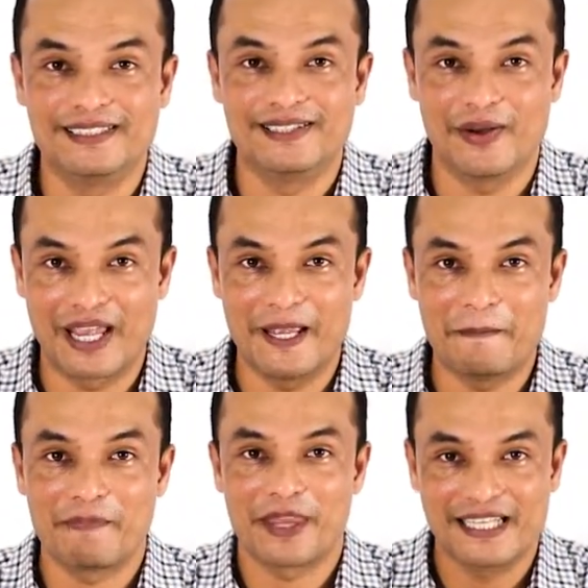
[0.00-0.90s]
Okay?
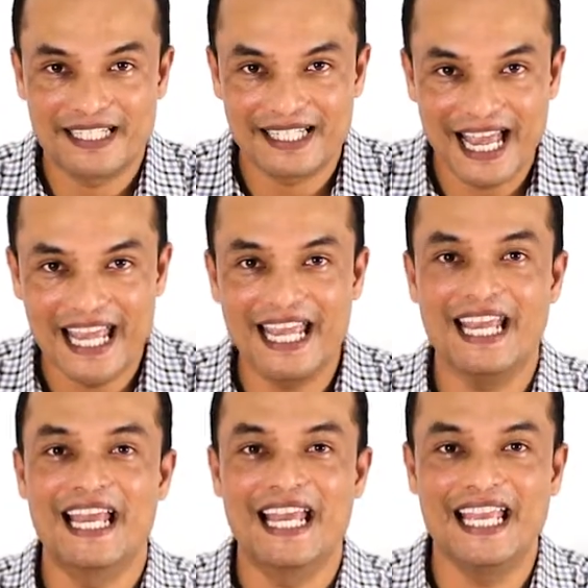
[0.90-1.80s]
Stay
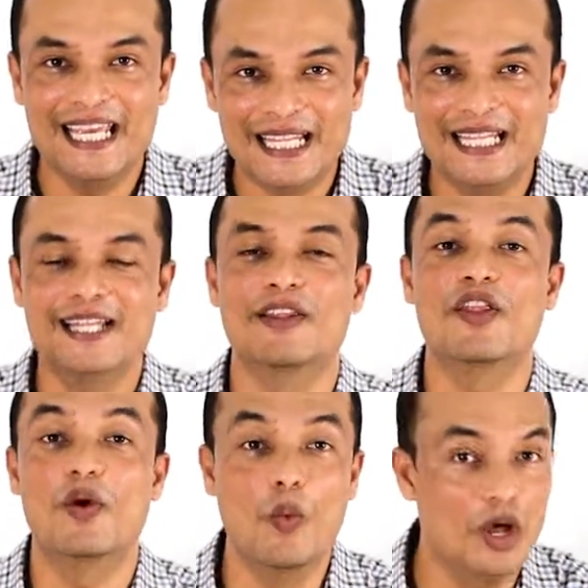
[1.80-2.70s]
in
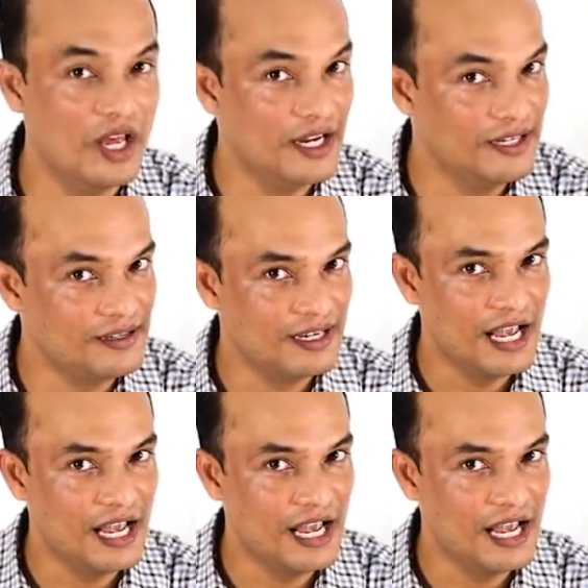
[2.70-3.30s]
the Word,